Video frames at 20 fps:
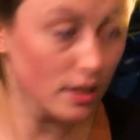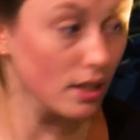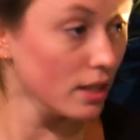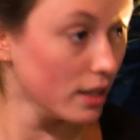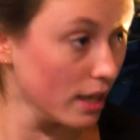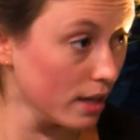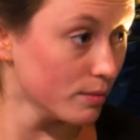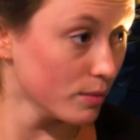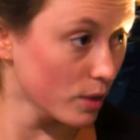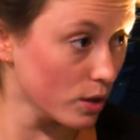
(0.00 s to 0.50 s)

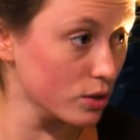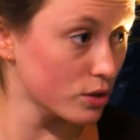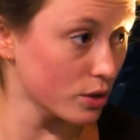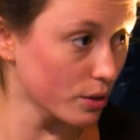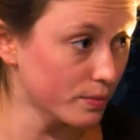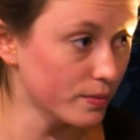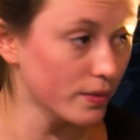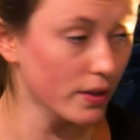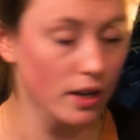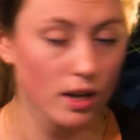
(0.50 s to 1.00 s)
Yeah,
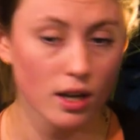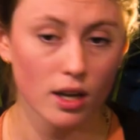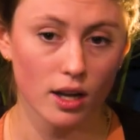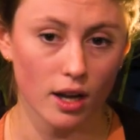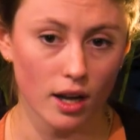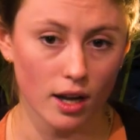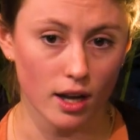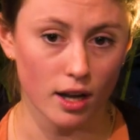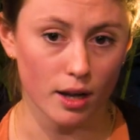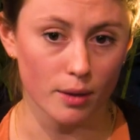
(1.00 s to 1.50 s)
also.
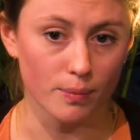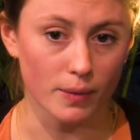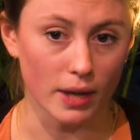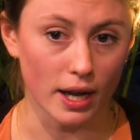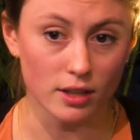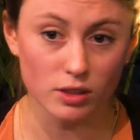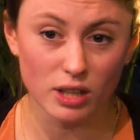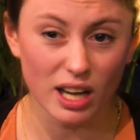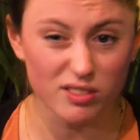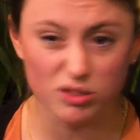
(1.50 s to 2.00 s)
Um,
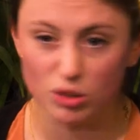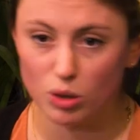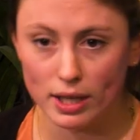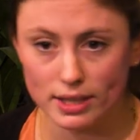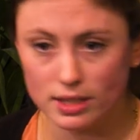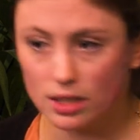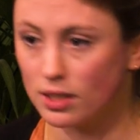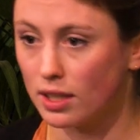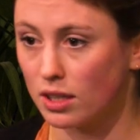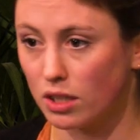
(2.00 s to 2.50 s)
and you have no
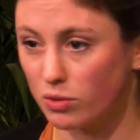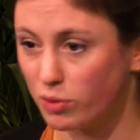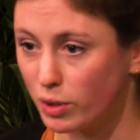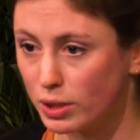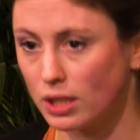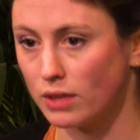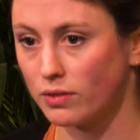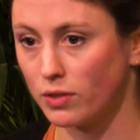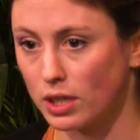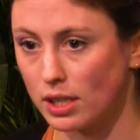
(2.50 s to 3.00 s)
idea that you're
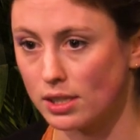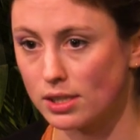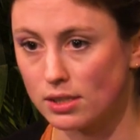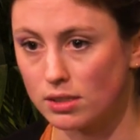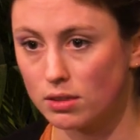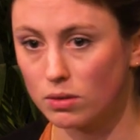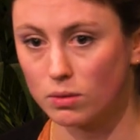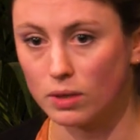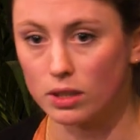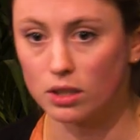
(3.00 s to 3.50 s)
voting for
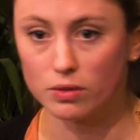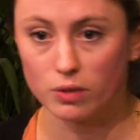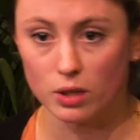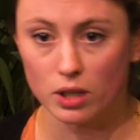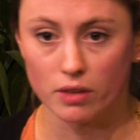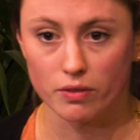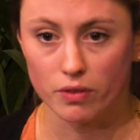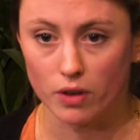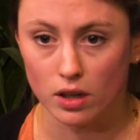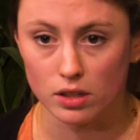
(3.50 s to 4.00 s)
this when you vote
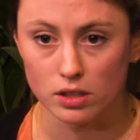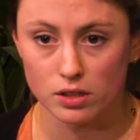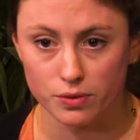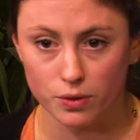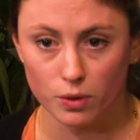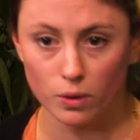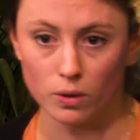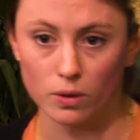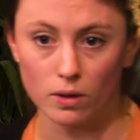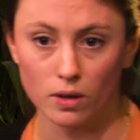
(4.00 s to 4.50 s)
in France
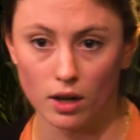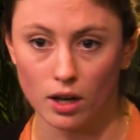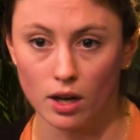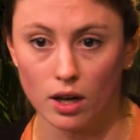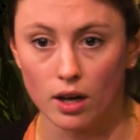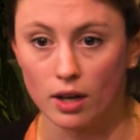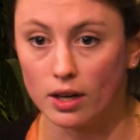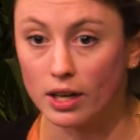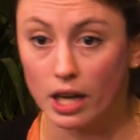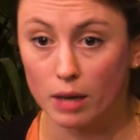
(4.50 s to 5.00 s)
for
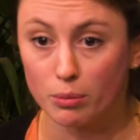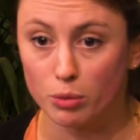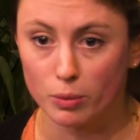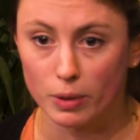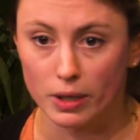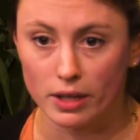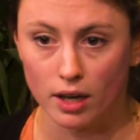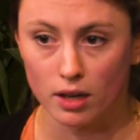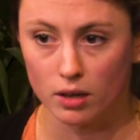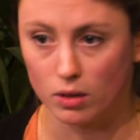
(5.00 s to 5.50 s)
uh, Les
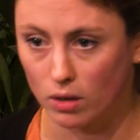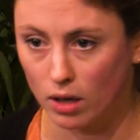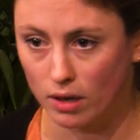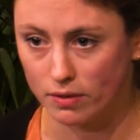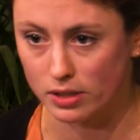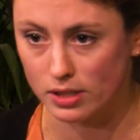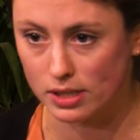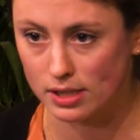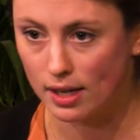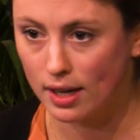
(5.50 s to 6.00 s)
Républicains or
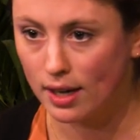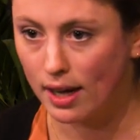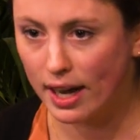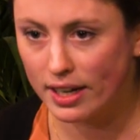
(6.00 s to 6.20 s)
others.